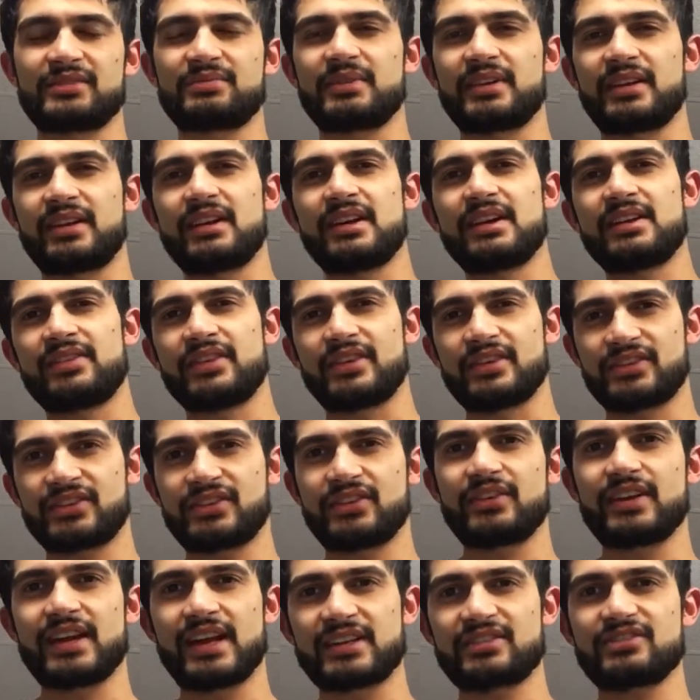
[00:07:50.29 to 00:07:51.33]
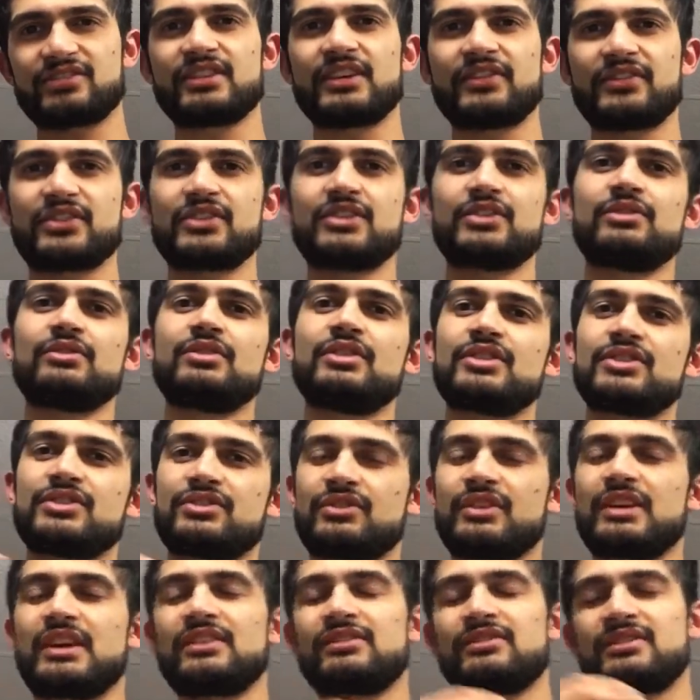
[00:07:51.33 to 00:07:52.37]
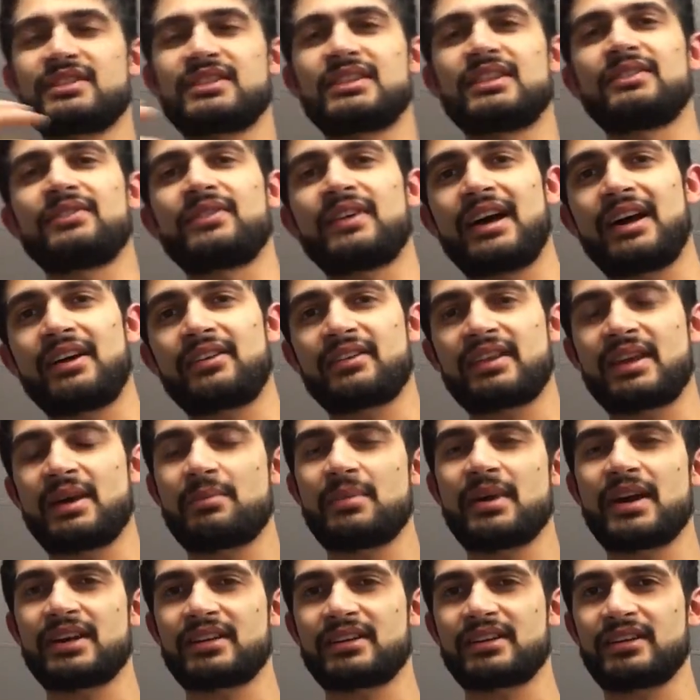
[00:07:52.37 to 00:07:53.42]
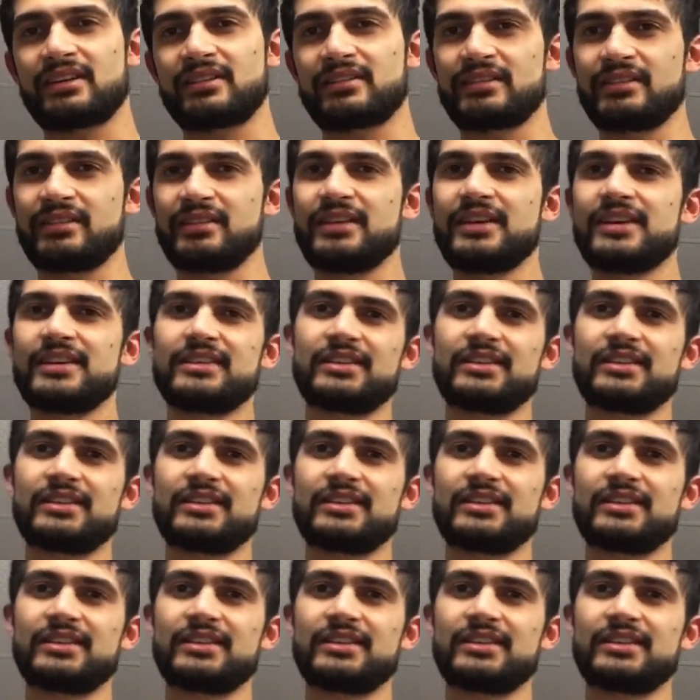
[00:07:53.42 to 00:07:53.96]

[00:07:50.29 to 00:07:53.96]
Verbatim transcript: But there's certain actions you have to do to get yourself out of that bad character,